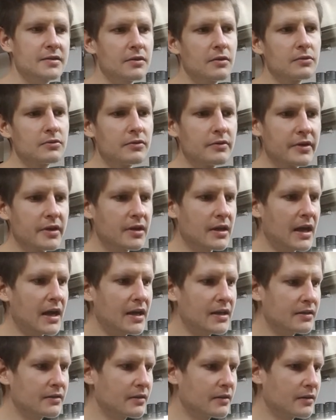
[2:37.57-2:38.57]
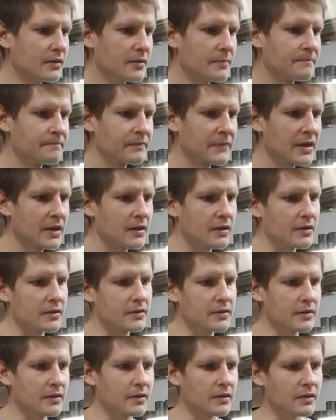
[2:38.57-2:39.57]
So during night
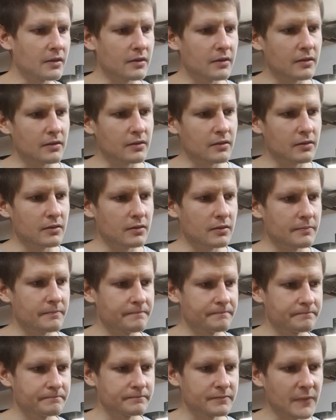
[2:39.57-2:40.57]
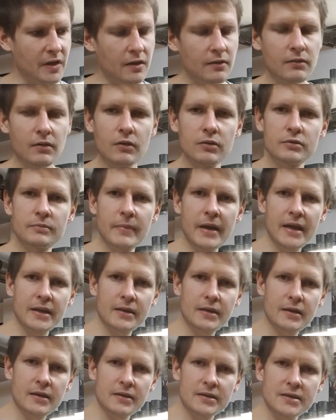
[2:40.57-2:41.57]
the road
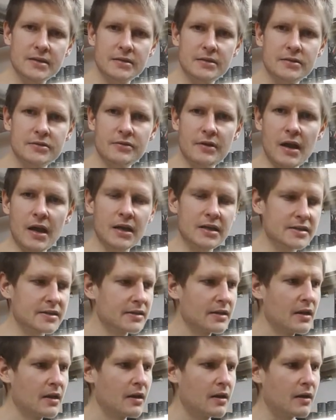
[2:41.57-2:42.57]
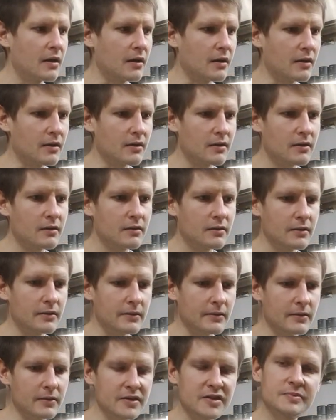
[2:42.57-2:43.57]
maintenance trucks are
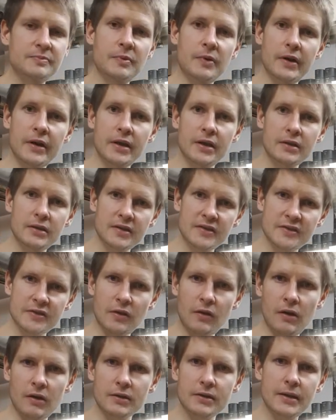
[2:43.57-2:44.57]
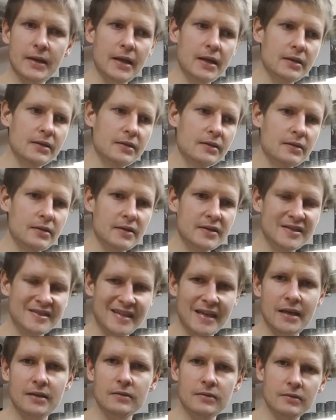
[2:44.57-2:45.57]
spraying the salt and the
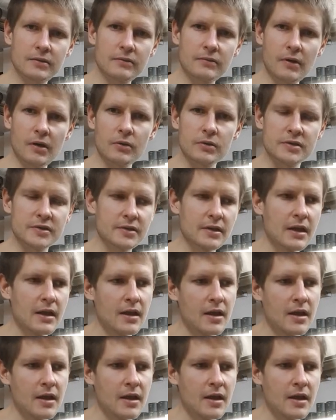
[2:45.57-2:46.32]
sand on the roads.